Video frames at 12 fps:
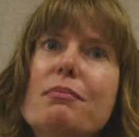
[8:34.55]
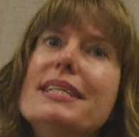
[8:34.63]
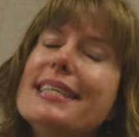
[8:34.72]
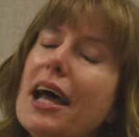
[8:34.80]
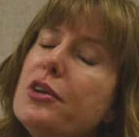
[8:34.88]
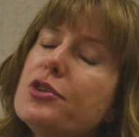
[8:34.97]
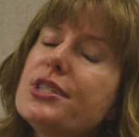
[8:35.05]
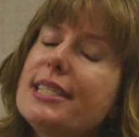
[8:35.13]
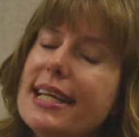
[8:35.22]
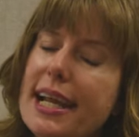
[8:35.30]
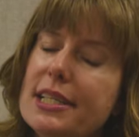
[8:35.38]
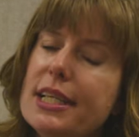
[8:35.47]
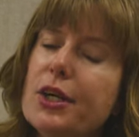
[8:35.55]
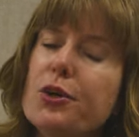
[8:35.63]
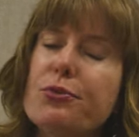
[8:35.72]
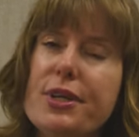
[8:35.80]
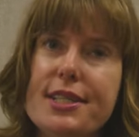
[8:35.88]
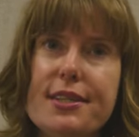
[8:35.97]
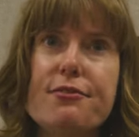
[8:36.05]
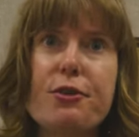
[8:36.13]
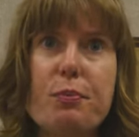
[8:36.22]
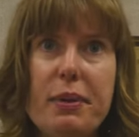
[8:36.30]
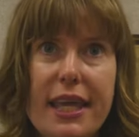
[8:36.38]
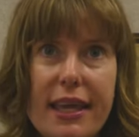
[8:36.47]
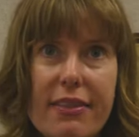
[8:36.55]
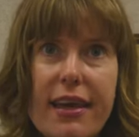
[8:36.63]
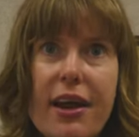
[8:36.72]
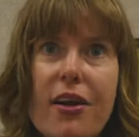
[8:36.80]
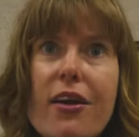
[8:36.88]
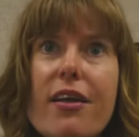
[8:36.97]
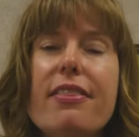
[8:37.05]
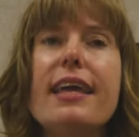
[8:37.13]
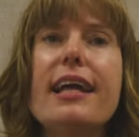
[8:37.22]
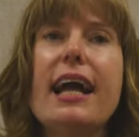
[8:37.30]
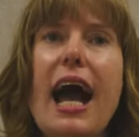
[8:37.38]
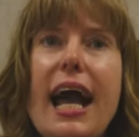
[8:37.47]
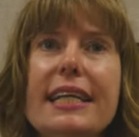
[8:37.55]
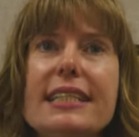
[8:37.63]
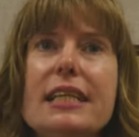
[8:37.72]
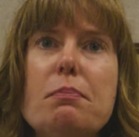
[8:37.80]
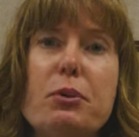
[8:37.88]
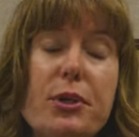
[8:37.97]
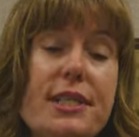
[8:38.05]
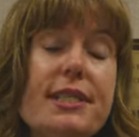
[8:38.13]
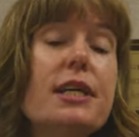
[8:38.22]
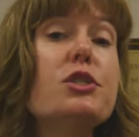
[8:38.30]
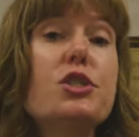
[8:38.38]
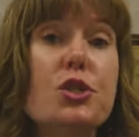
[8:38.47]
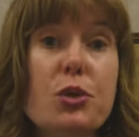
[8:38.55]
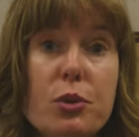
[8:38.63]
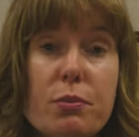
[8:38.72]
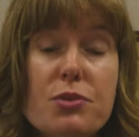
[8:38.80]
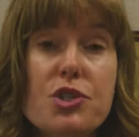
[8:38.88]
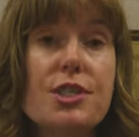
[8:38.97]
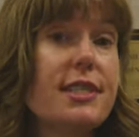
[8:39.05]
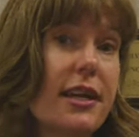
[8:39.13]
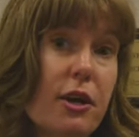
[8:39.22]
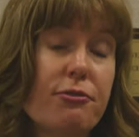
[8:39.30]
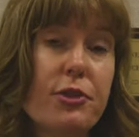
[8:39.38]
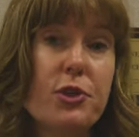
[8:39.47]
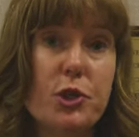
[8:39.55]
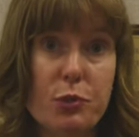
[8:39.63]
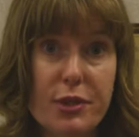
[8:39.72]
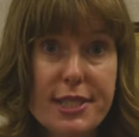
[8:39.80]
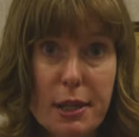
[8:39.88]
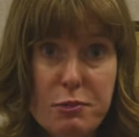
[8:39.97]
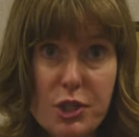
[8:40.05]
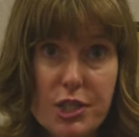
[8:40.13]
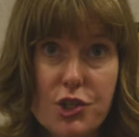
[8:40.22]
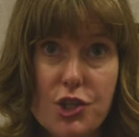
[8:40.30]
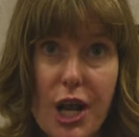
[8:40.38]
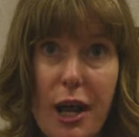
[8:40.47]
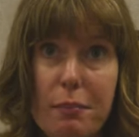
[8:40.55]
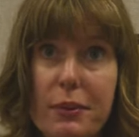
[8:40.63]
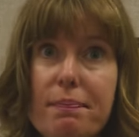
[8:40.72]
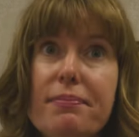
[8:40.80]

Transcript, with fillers: Misunderstanding her reason for being there, the kindly priest assumes she's there for the new receptionist job.